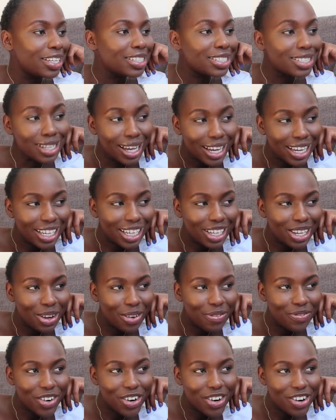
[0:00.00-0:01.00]
something
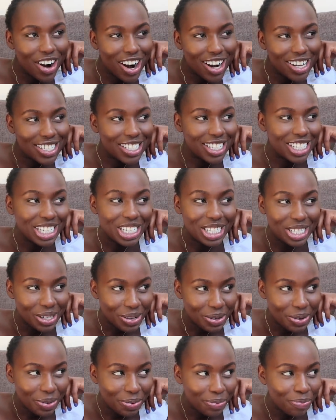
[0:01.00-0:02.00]
cute for us to
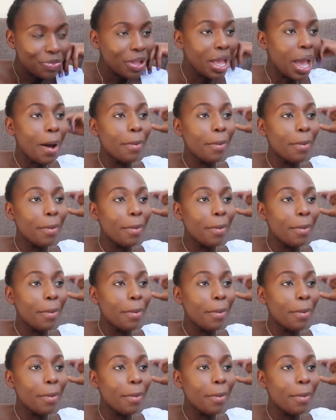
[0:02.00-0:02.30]
do.